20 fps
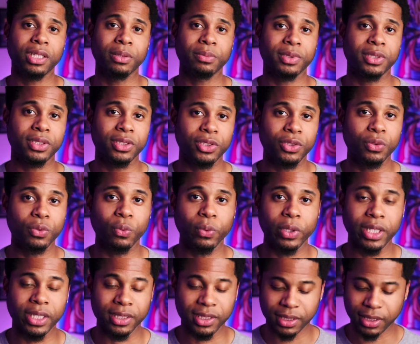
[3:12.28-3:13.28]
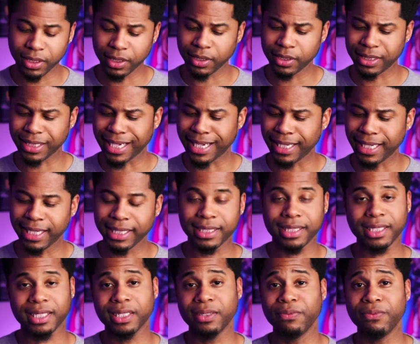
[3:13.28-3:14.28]
comes to shooting weddings because I like
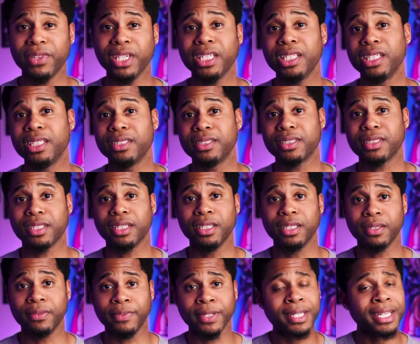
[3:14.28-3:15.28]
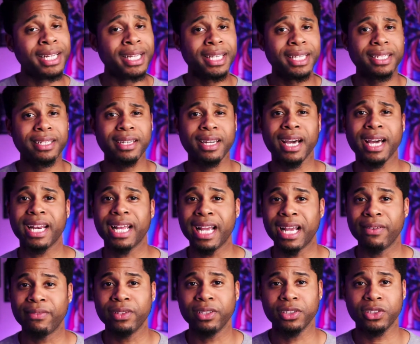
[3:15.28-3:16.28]
the convenience of not
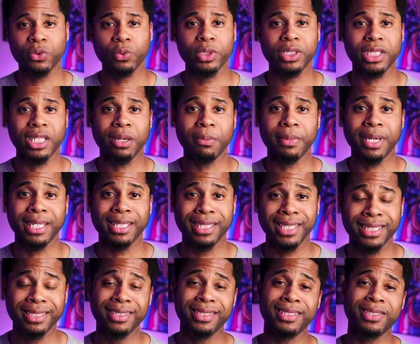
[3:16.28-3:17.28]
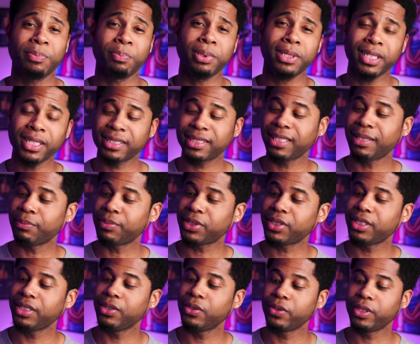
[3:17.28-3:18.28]
having to switch out my lenses. Plus, I'm
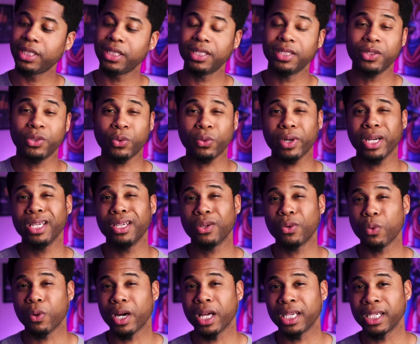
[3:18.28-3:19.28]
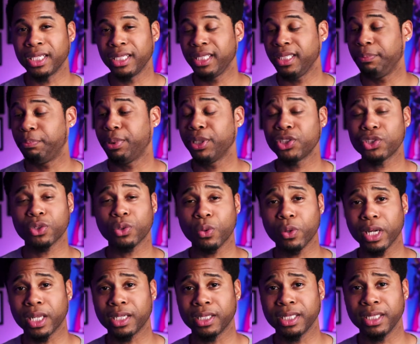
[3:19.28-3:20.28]
still getting great quality, picture
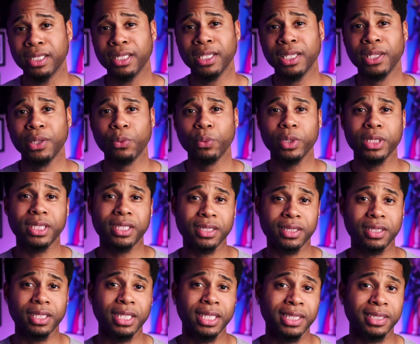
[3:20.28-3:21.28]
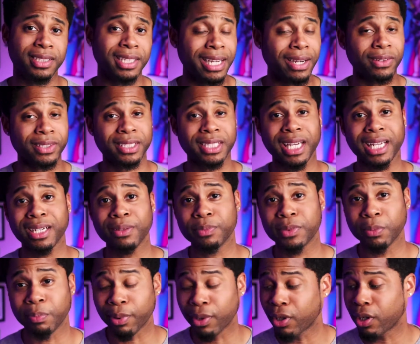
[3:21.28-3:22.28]
quality with this lens. Now, it's not up
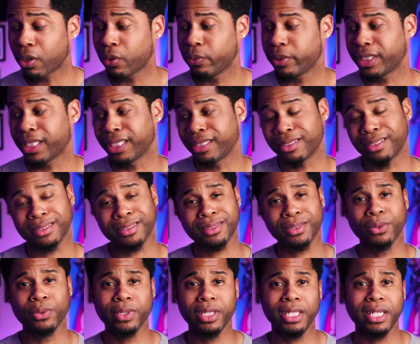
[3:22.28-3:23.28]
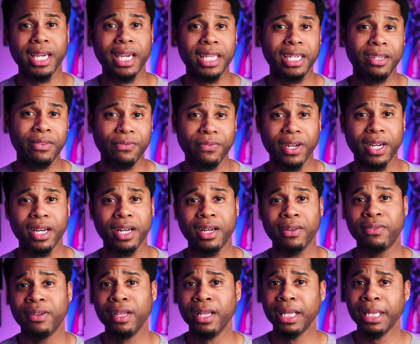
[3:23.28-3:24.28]
to par with like the Sony
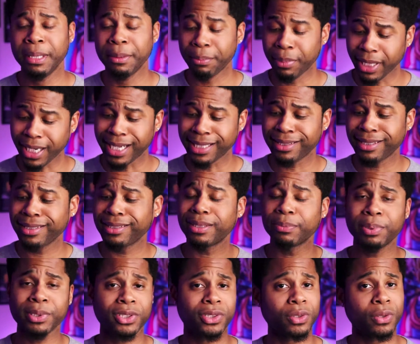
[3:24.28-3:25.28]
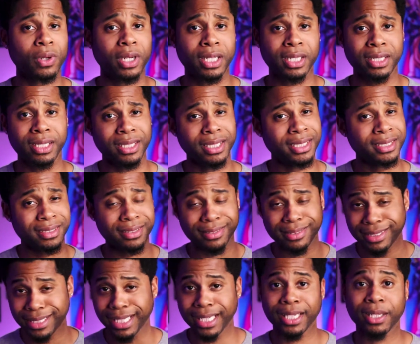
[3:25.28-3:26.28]
85, but I think the picture quality is
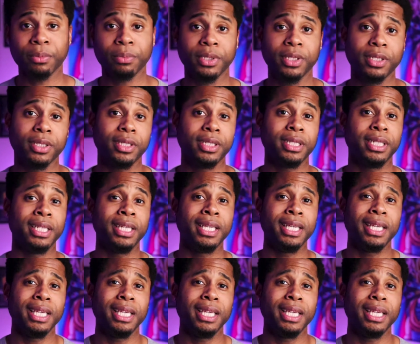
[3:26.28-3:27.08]
damn good.